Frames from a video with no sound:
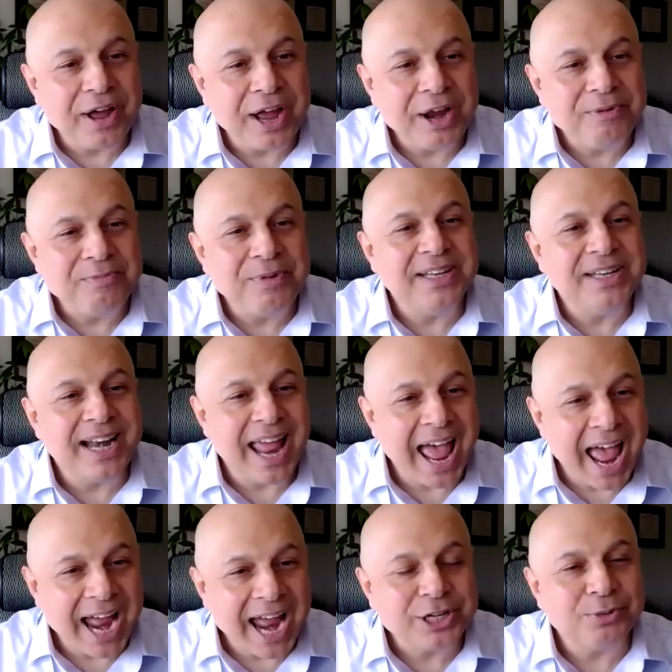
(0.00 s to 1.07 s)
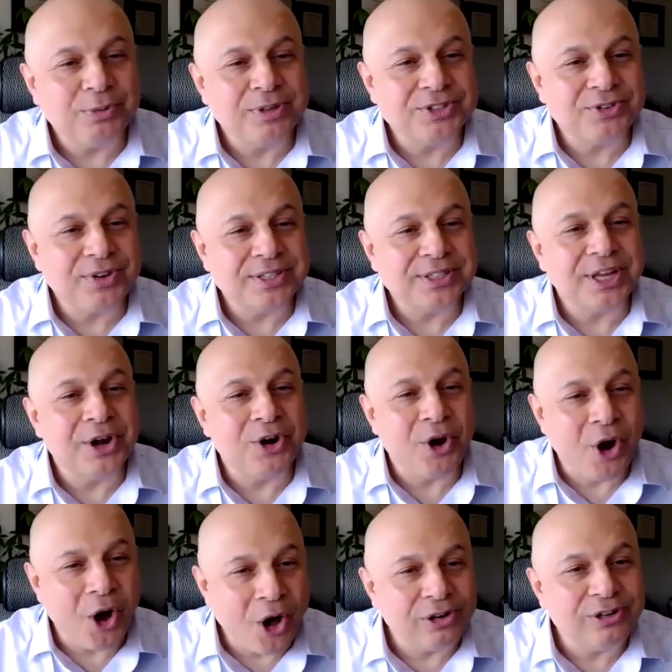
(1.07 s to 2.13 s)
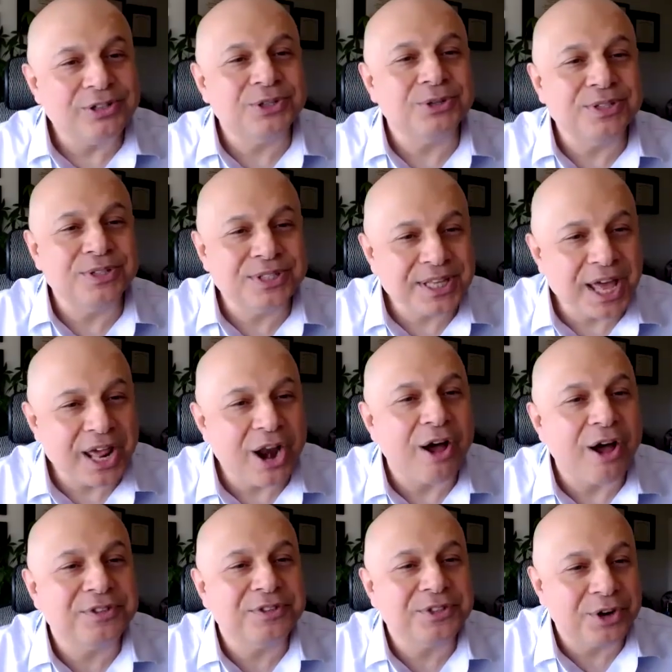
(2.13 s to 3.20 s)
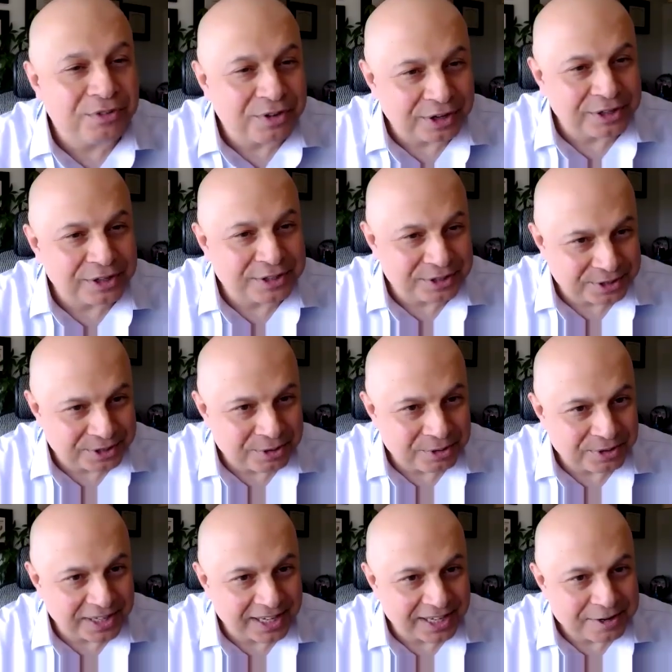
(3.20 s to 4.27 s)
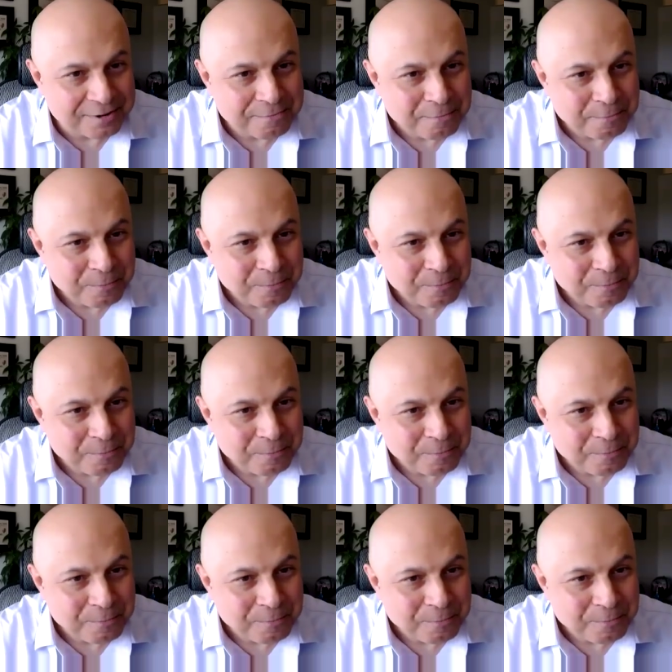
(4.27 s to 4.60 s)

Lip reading: environment and actual stress can also set off cervical dystonia.